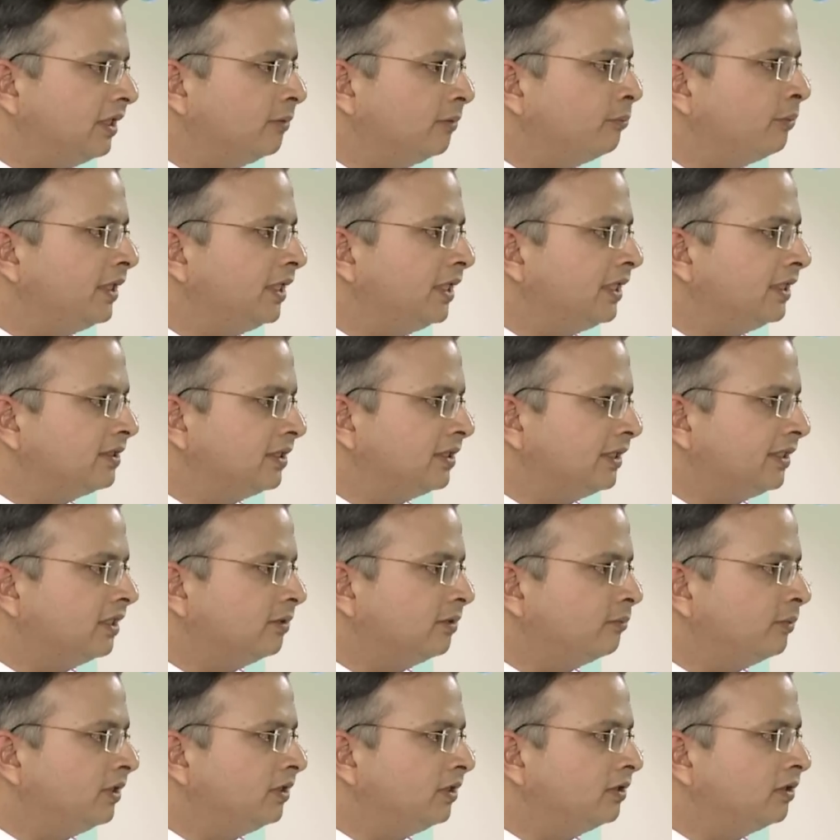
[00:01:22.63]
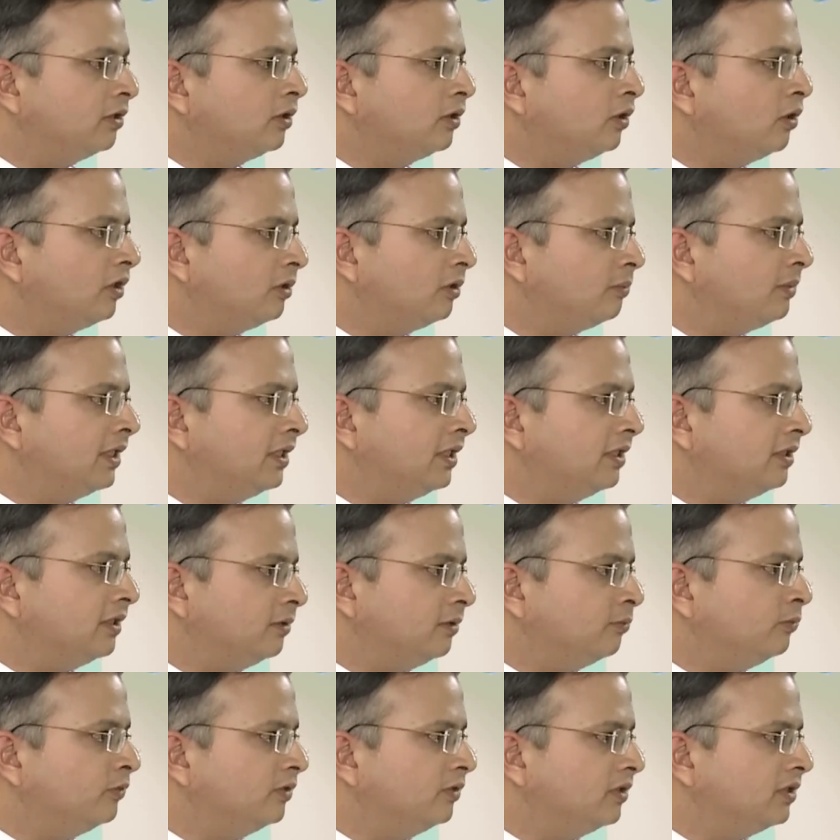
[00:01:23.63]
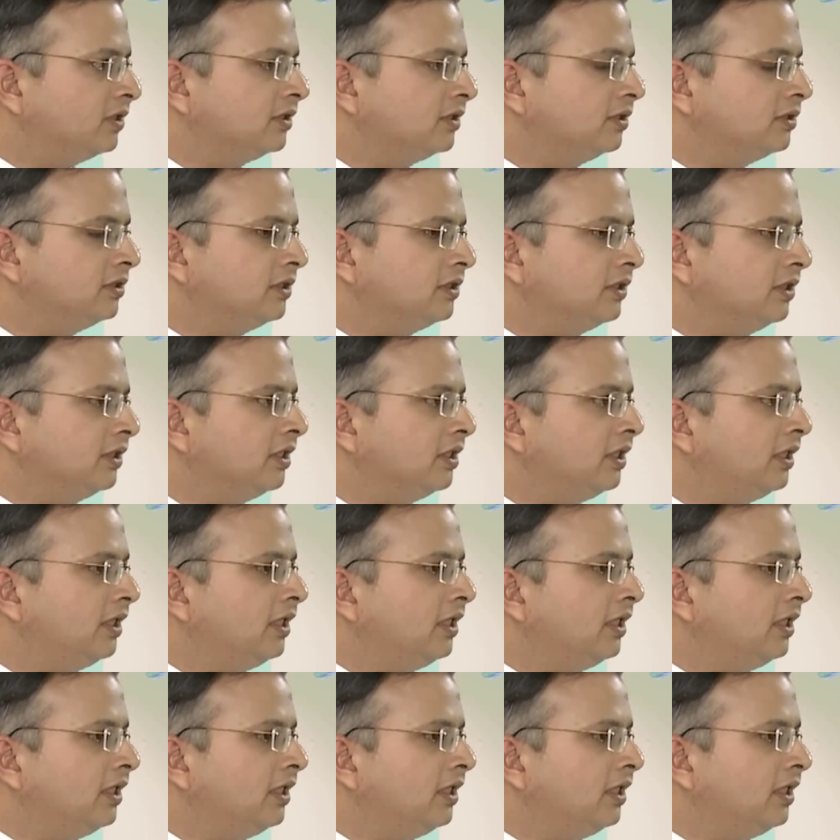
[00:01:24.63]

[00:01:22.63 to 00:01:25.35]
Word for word: appendicectomy or a gallbladder removal surgery,